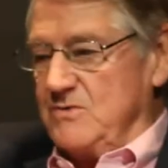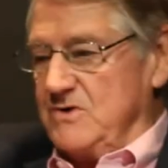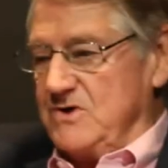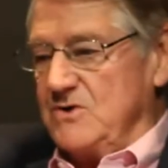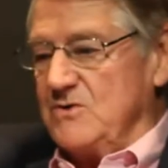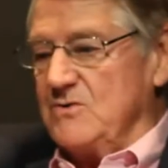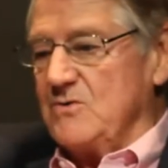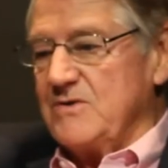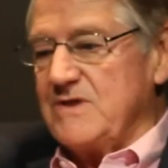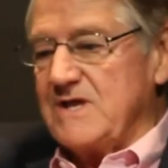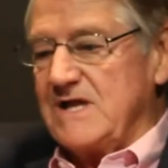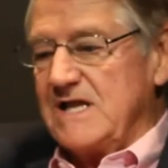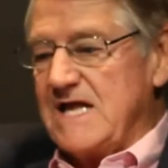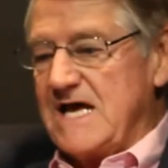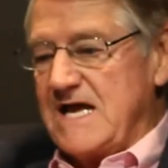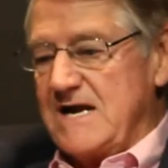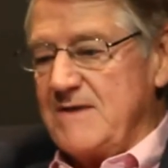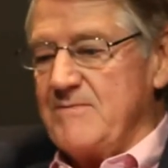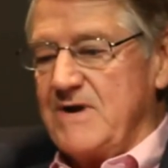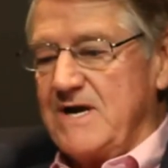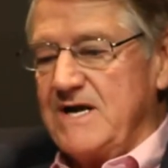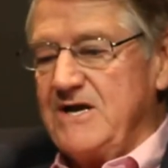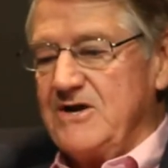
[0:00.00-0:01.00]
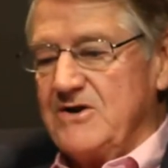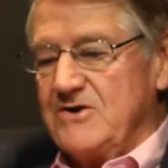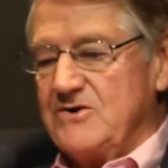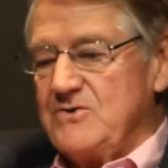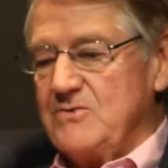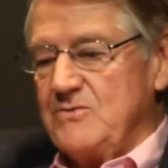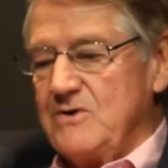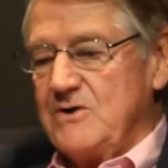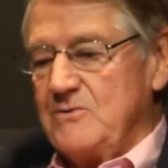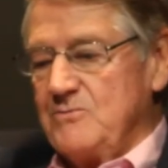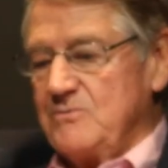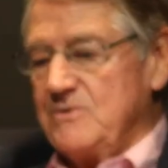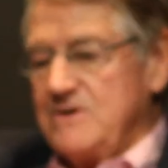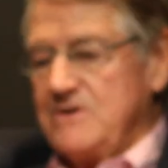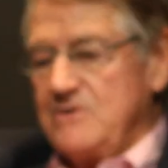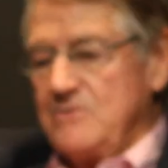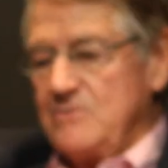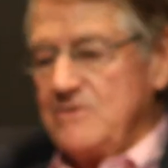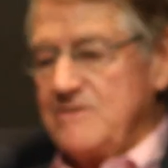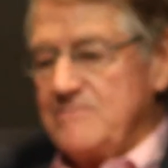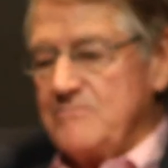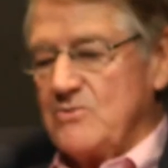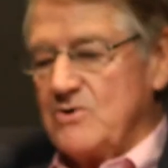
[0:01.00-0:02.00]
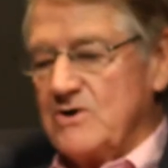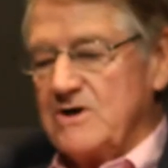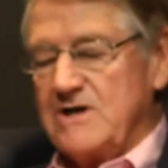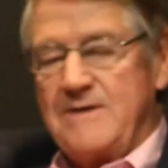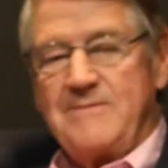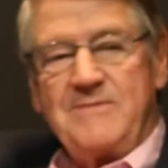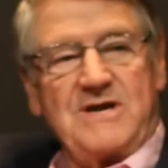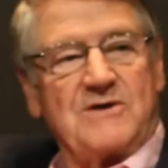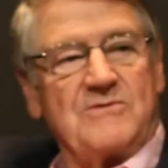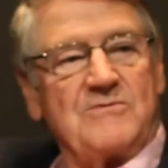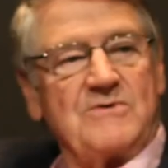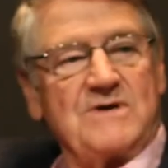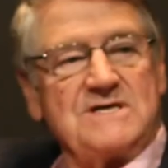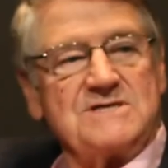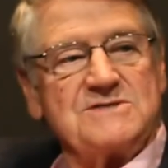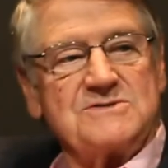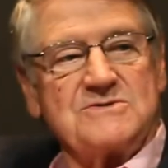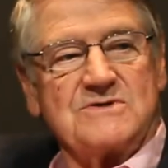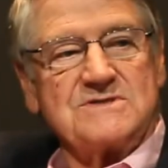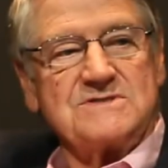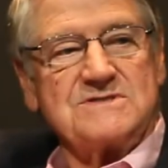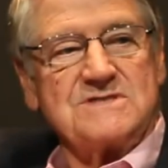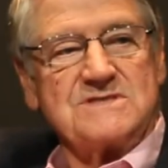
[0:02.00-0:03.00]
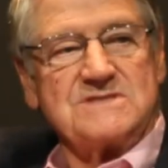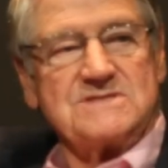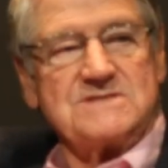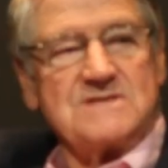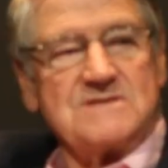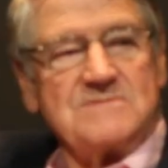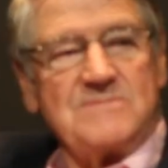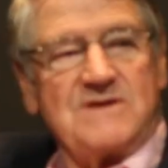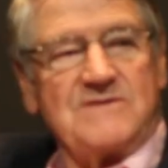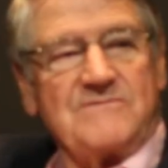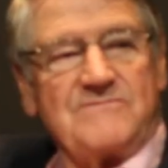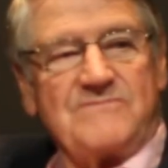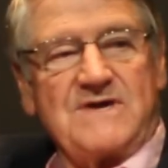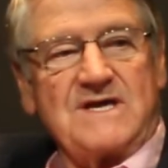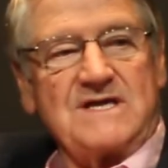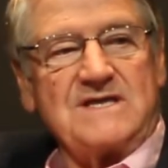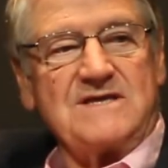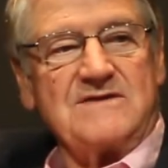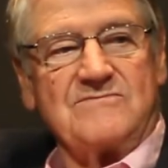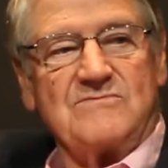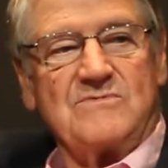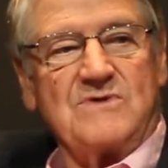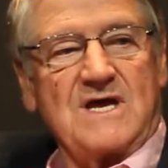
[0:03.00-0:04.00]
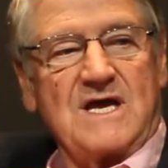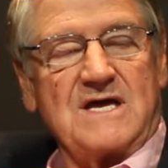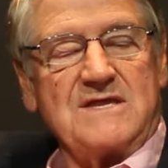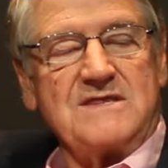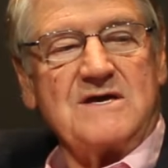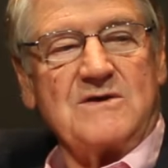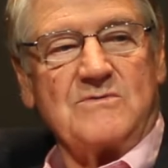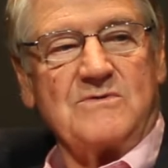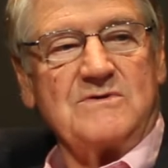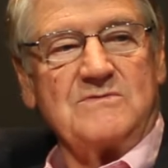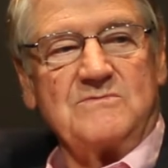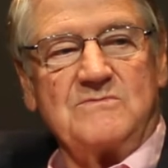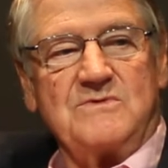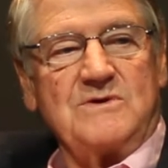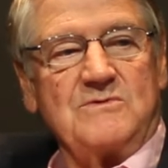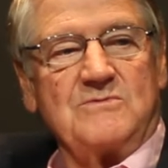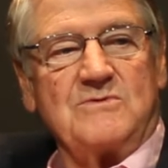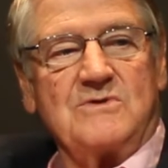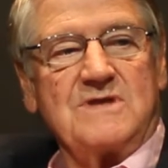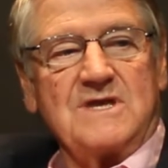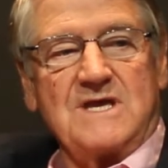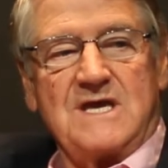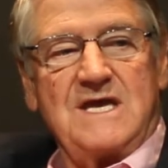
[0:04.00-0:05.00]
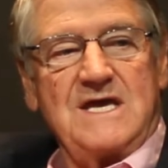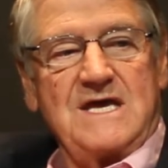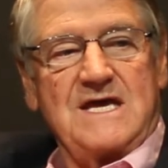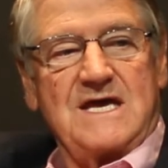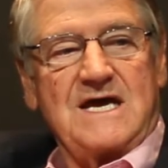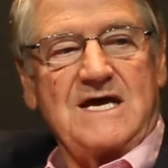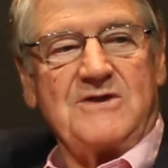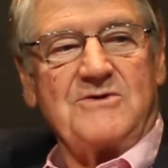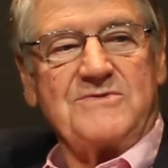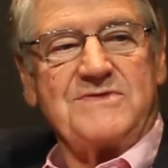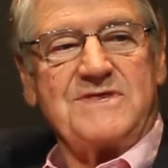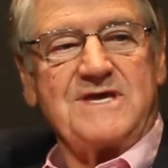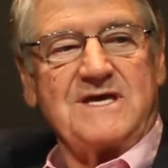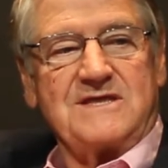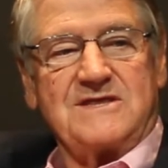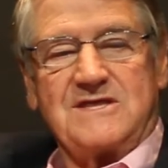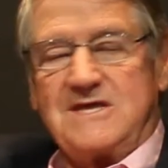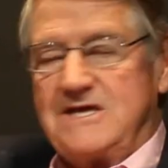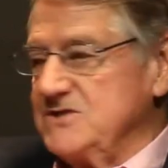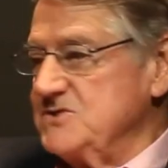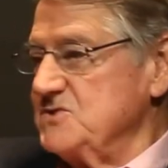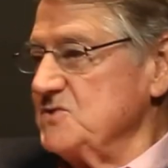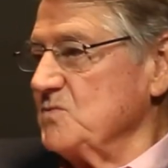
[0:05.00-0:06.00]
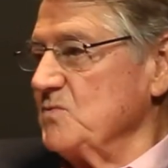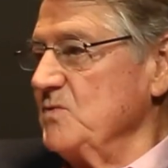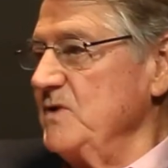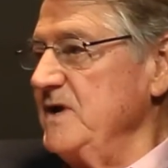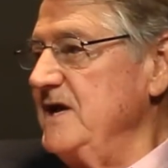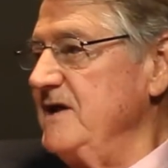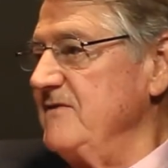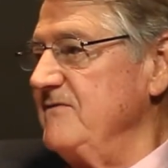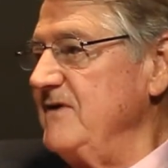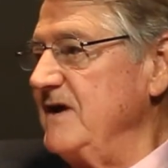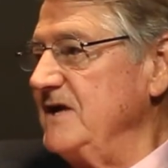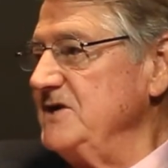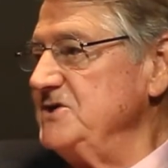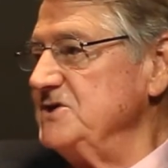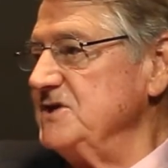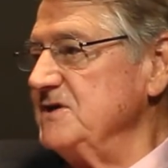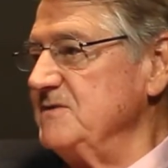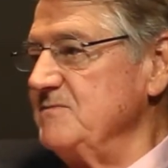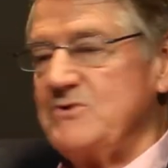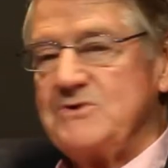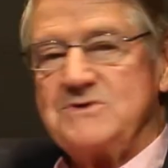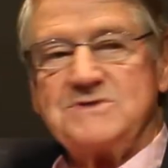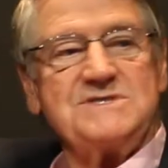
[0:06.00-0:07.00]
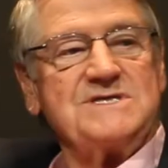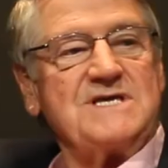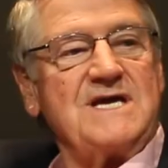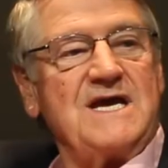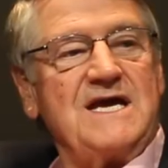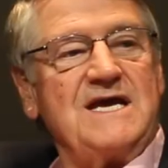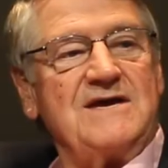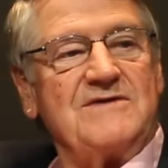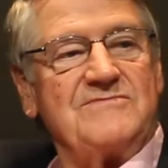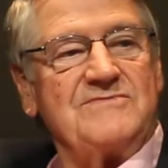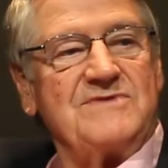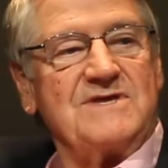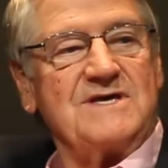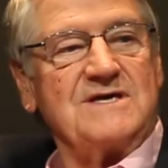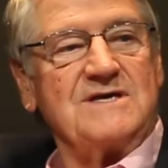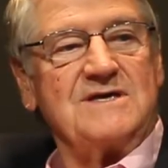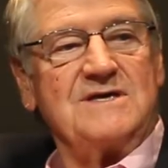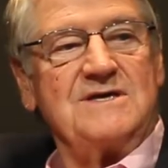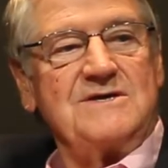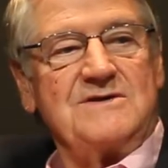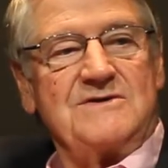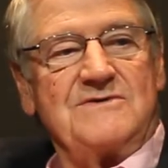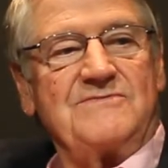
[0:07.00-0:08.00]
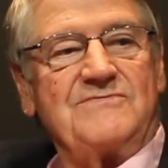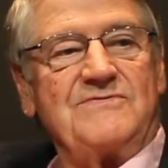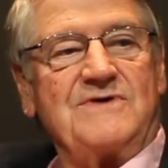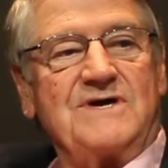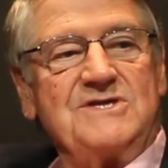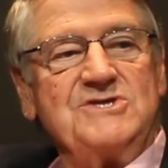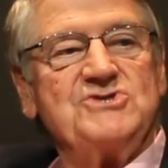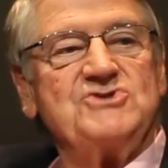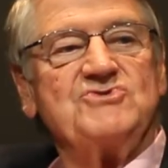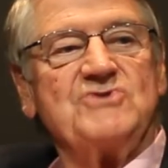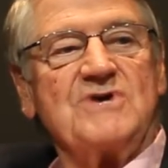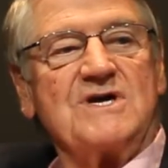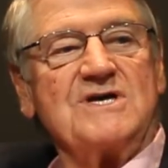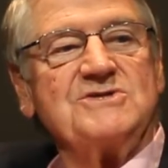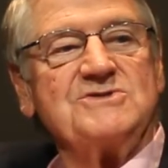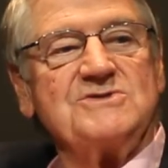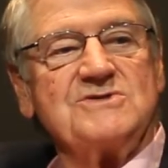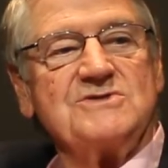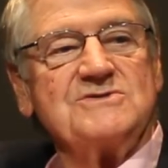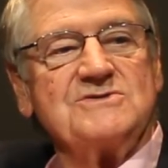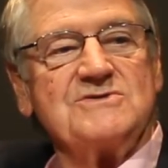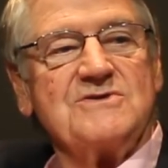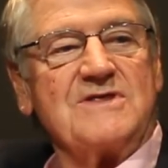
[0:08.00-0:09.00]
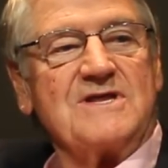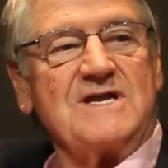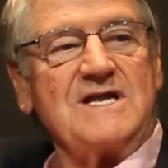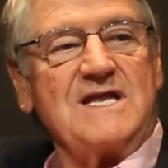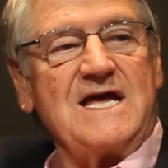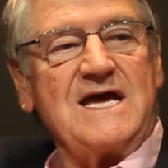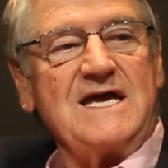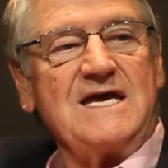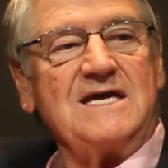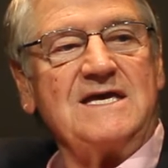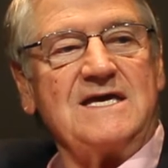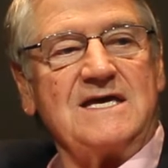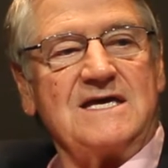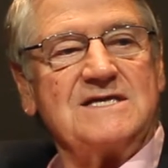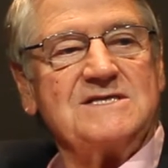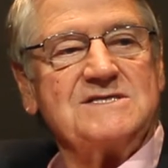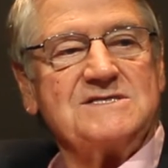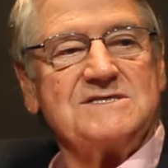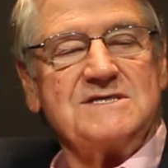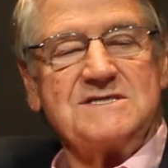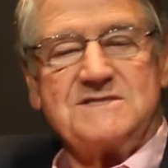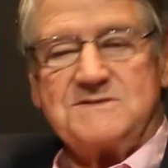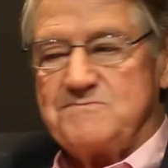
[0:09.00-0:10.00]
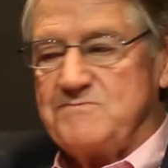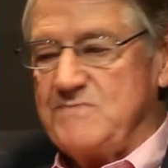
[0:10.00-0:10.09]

we do it with a lot of money, or do we do it with more limited resources and be effective? I think we will. I don't think it's a reinvention per se of the fund structures or the like. It's